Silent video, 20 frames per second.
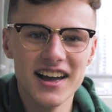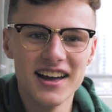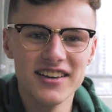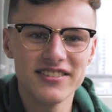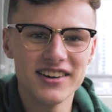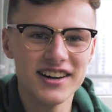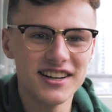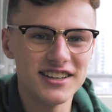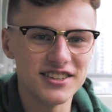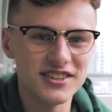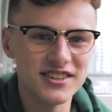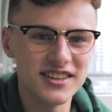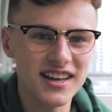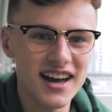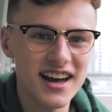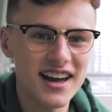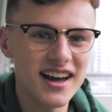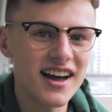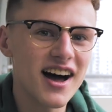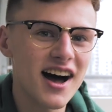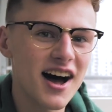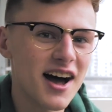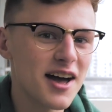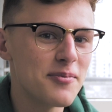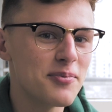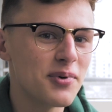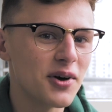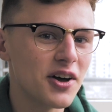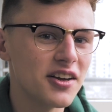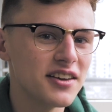If I do that, I
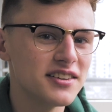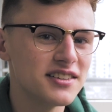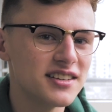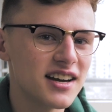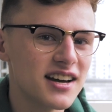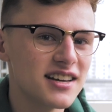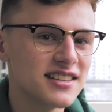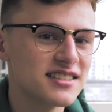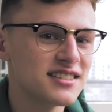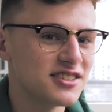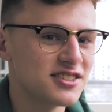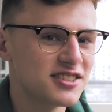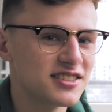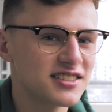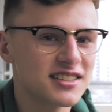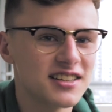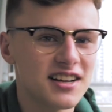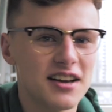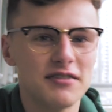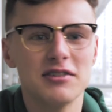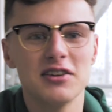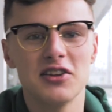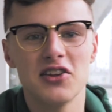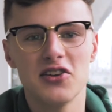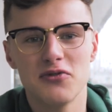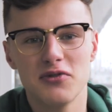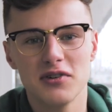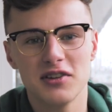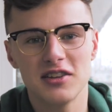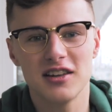apologize. You're just gonna have to
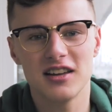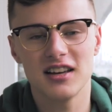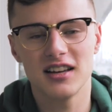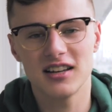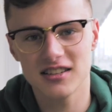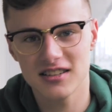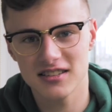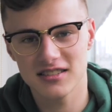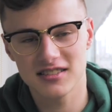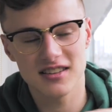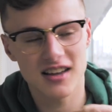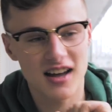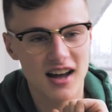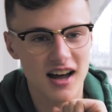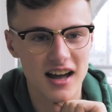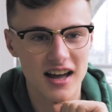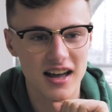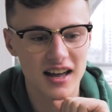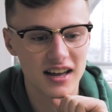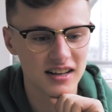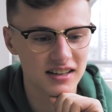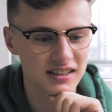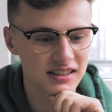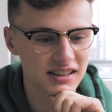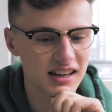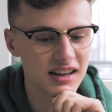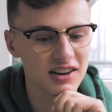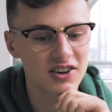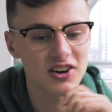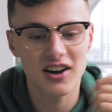live with it because I
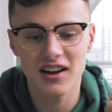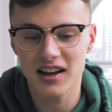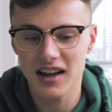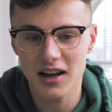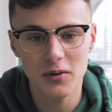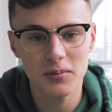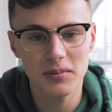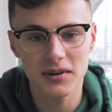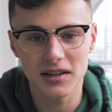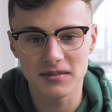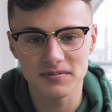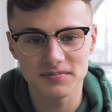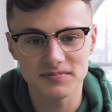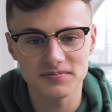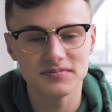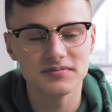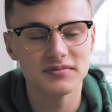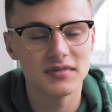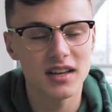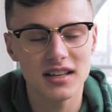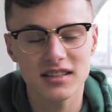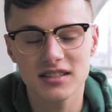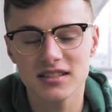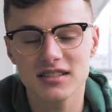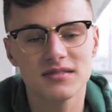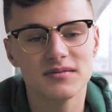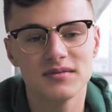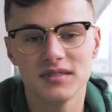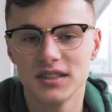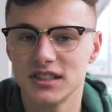cannot help it.
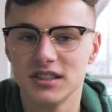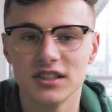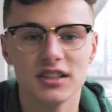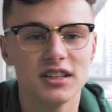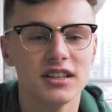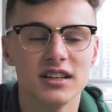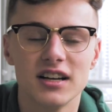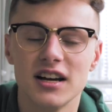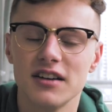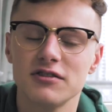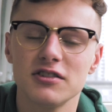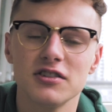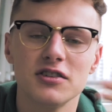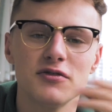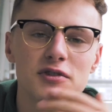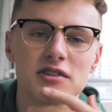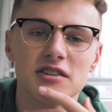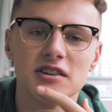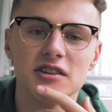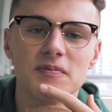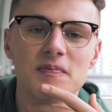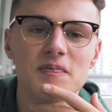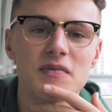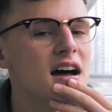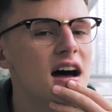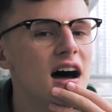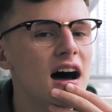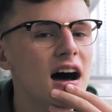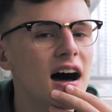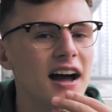That's you're gonna have to live with it.
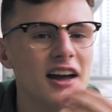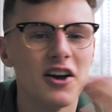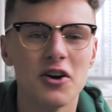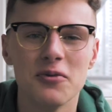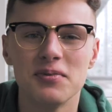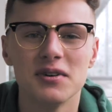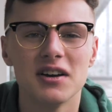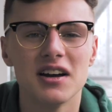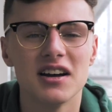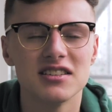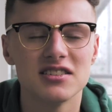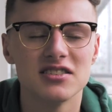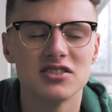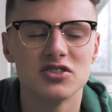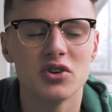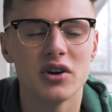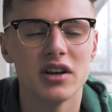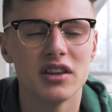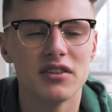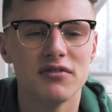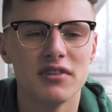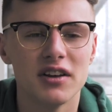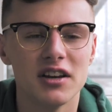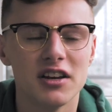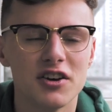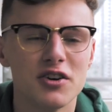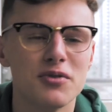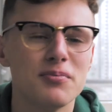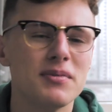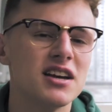I hope you guys enjoyed the
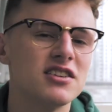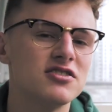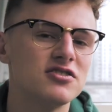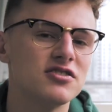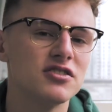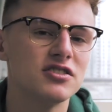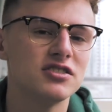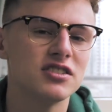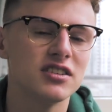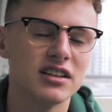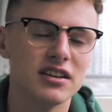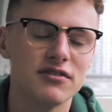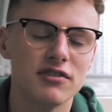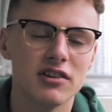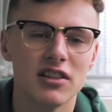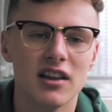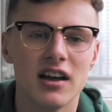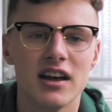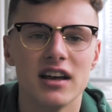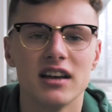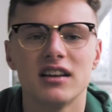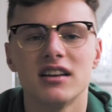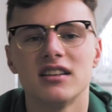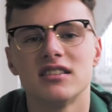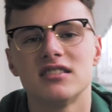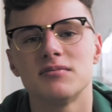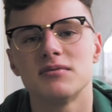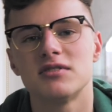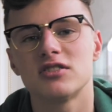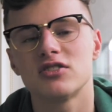video. Make sure to leave a like
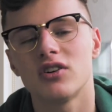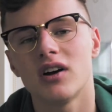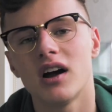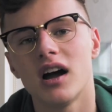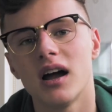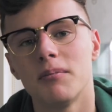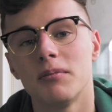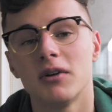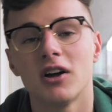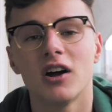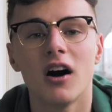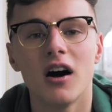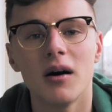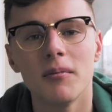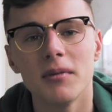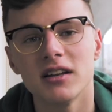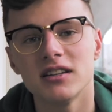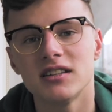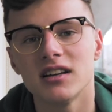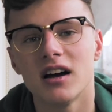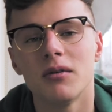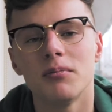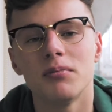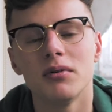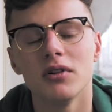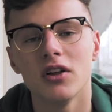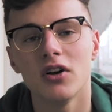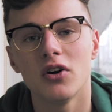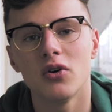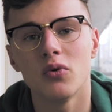and subscribe. Comment down
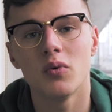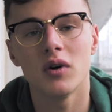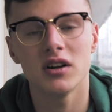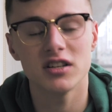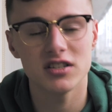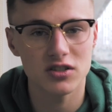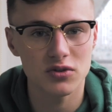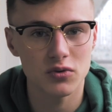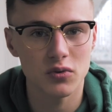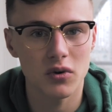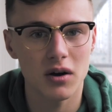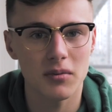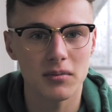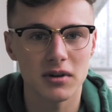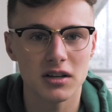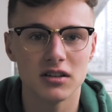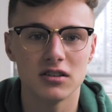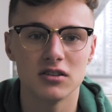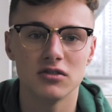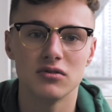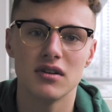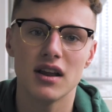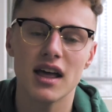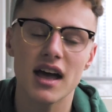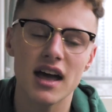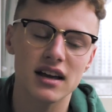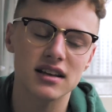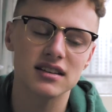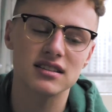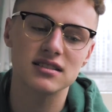below what you want me to do
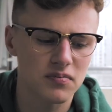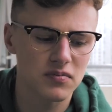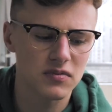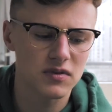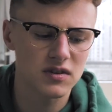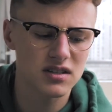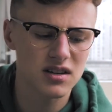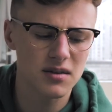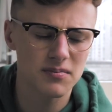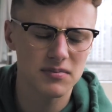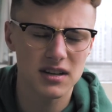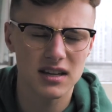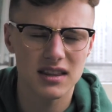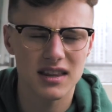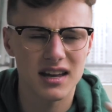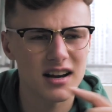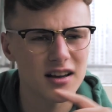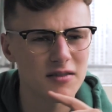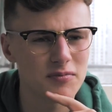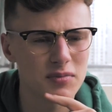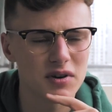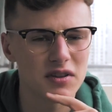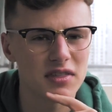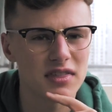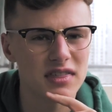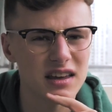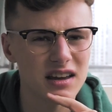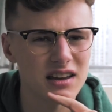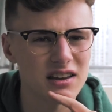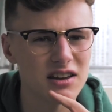next. Something that I've been
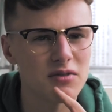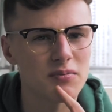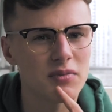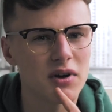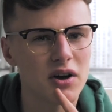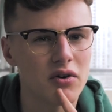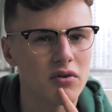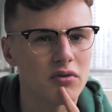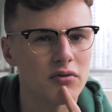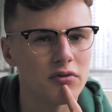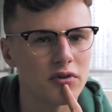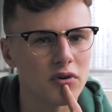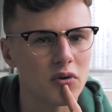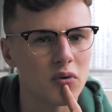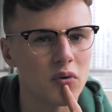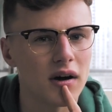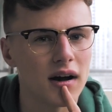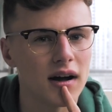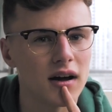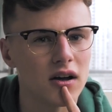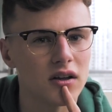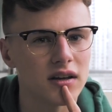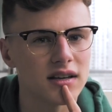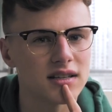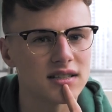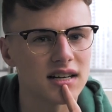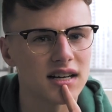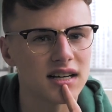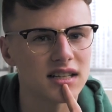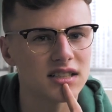thinking about for a while
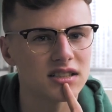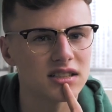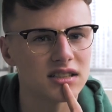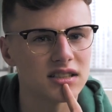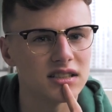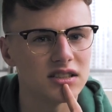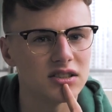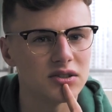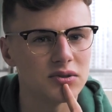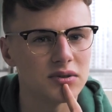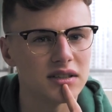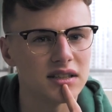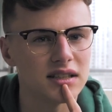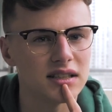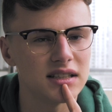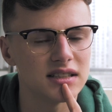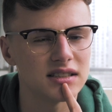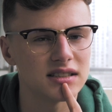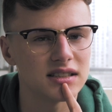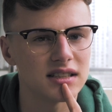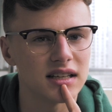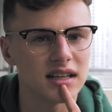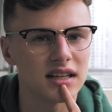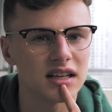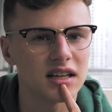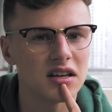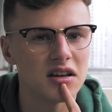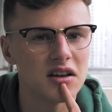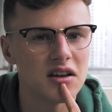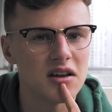is actually doing these like
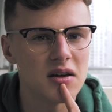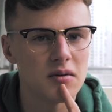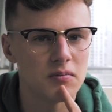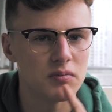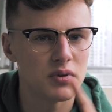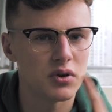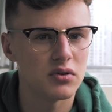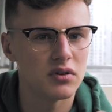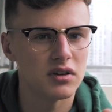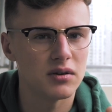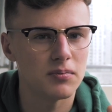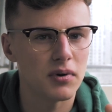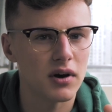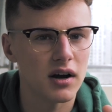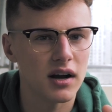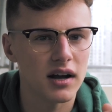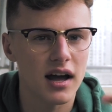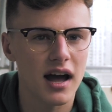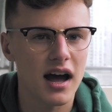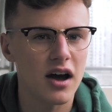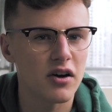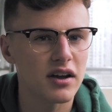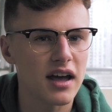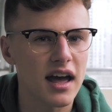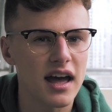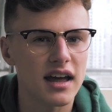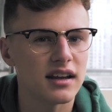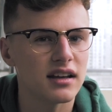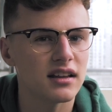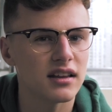PewDiePie, how to
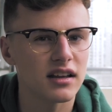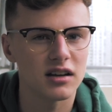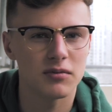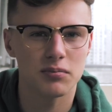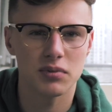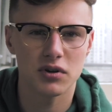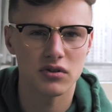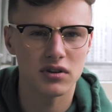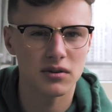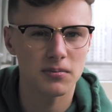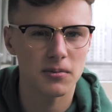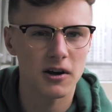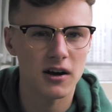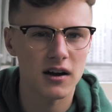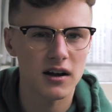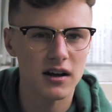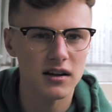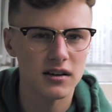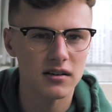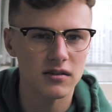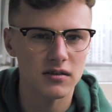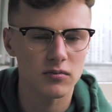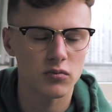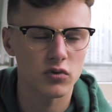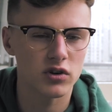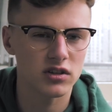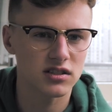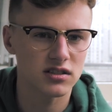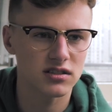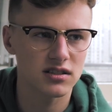edit like PewDiePie,
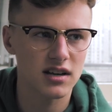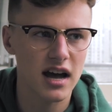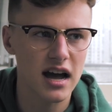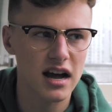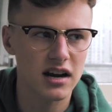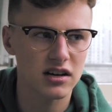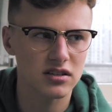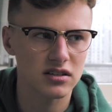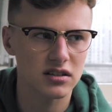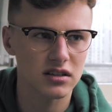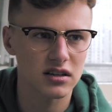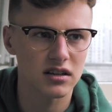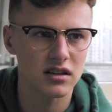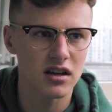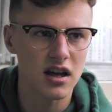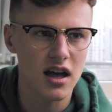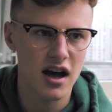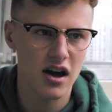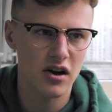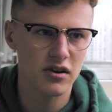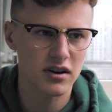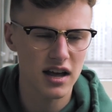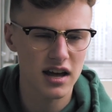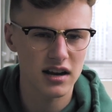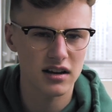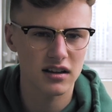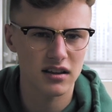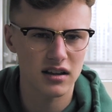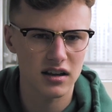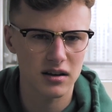which is actually how to
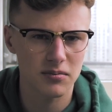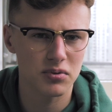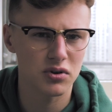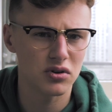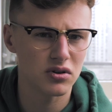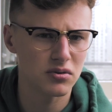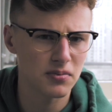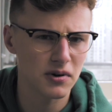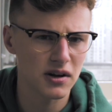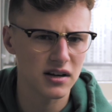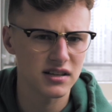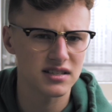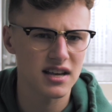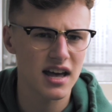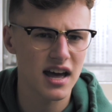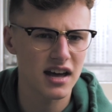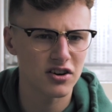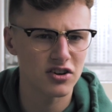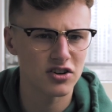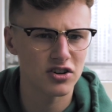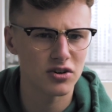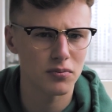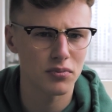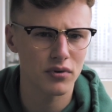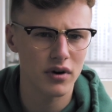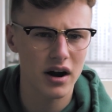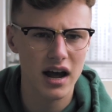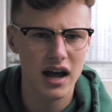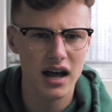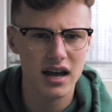edit like PewDiePie's editor,
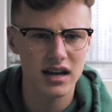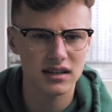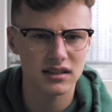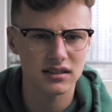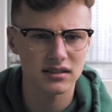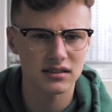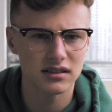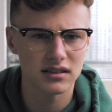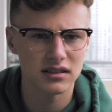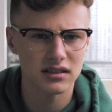Brad,